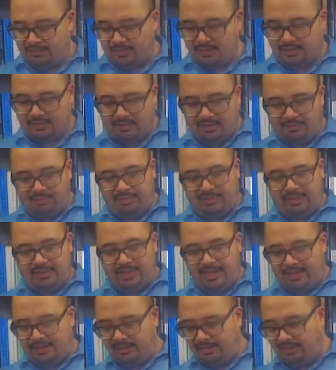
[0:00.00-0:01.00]
but this complete
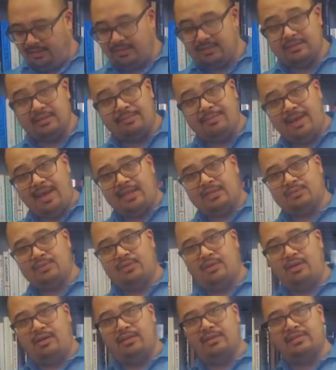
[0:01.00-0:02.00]
line of lids that match
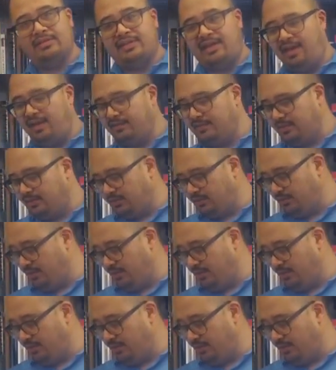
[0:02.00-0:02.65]
with all the sizes.